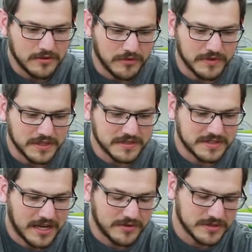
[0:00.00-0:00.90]
Hopefully the
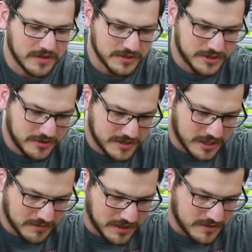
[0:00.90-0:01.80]
sound is not too
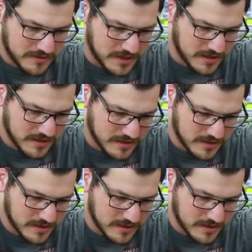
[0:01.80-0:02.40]
terribly annoying.